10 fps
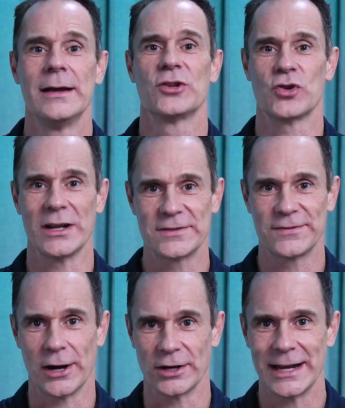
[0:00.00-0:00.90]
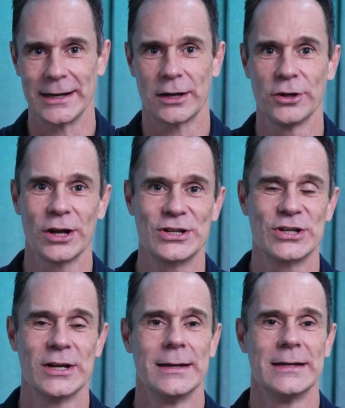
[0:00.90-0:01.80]
transferring our technical knowledge
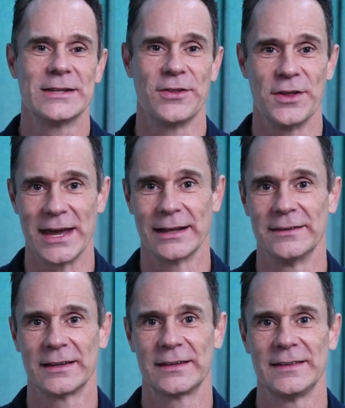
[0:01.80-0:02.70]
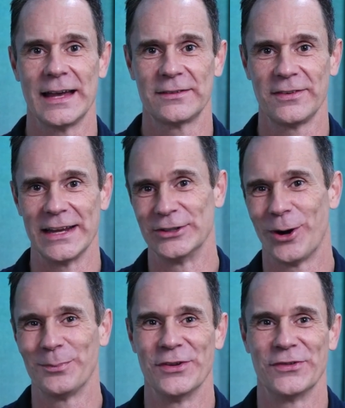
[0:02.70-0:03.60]
so that they can successfully
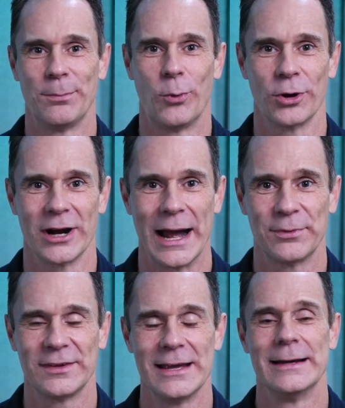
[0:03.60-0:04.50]
adopt and support our apps